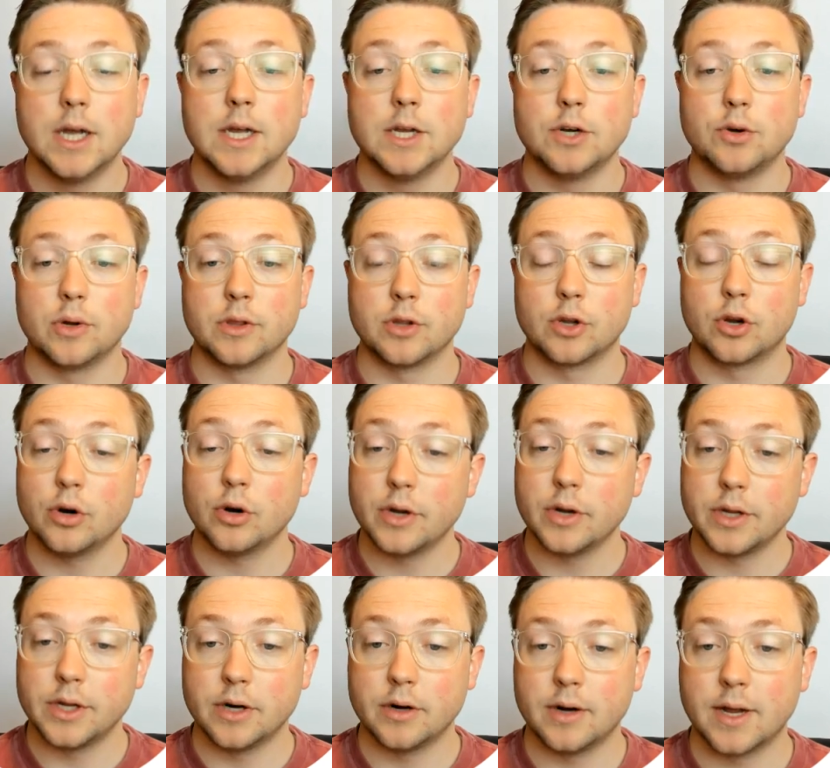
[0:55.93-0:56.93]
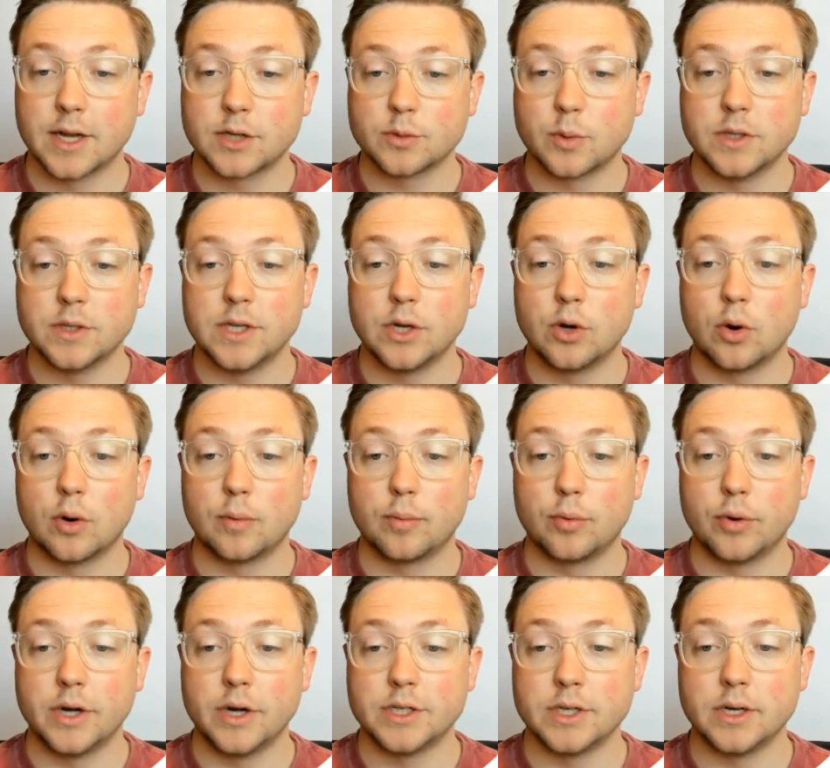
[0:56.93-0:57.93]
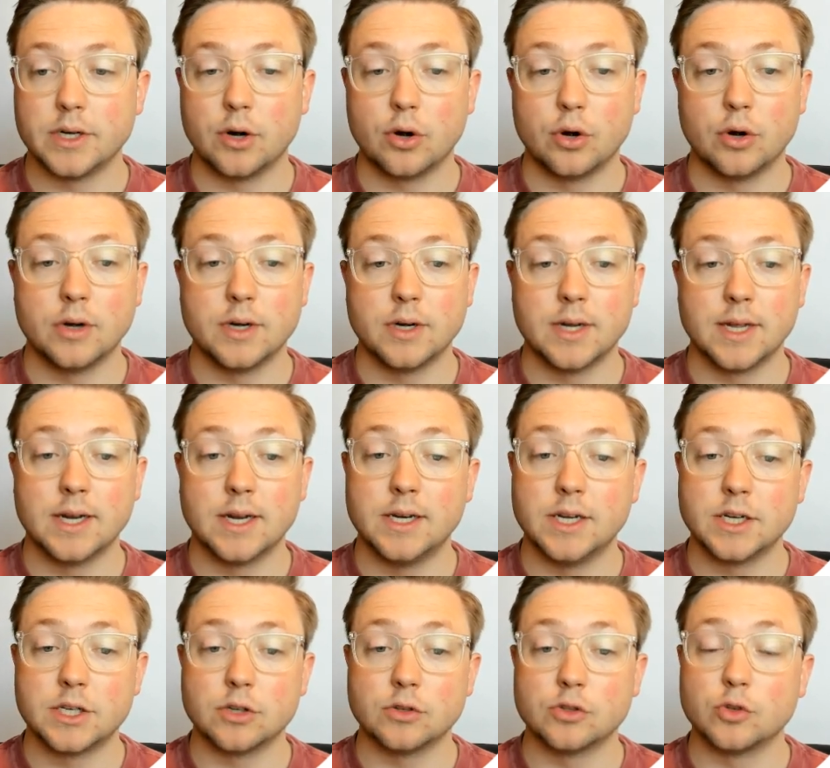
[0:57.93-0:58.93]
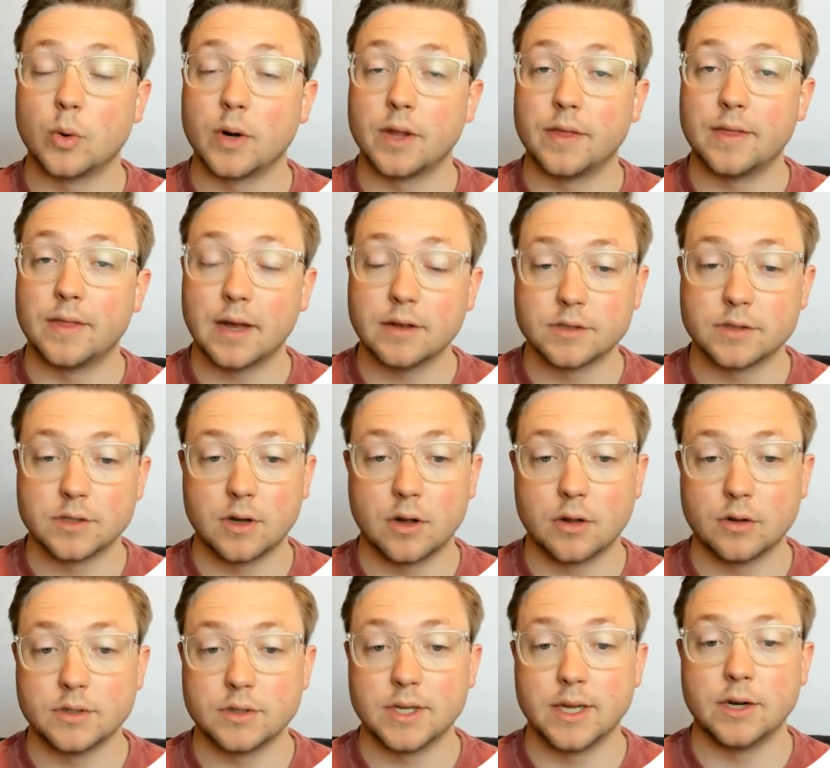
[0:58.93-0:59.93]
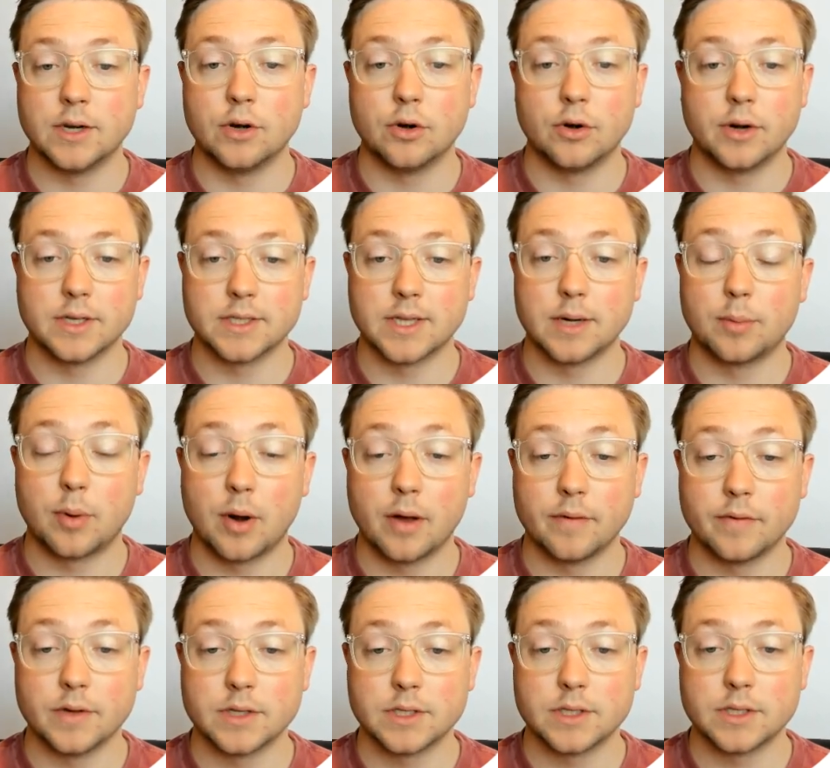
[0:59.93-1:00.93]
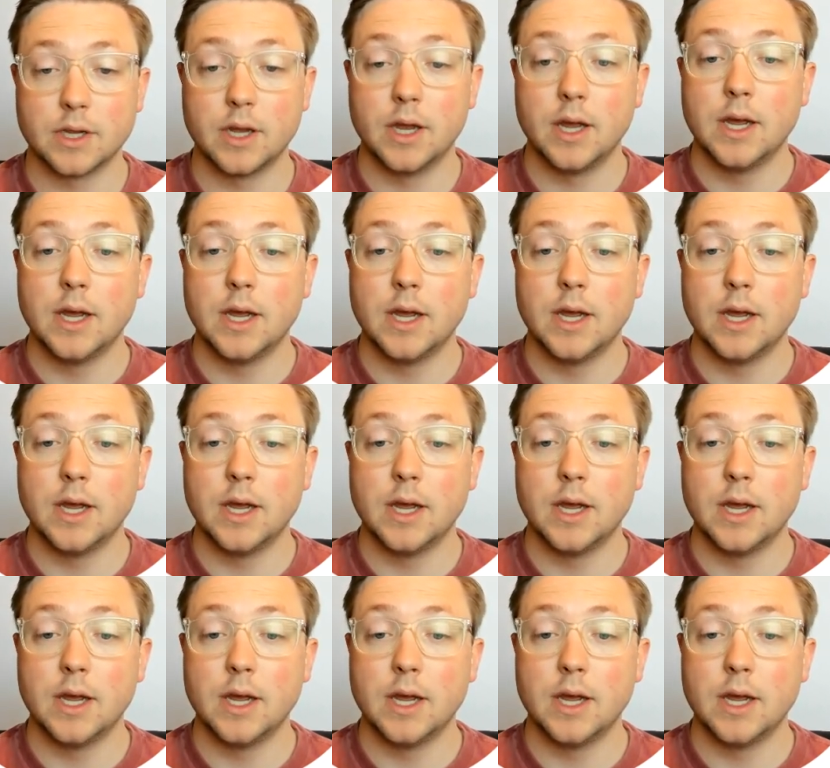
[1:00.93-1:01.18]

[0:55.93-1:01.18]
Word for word: During the current year, XYZ Corporation earned an additional $20,000 in earnings and profits.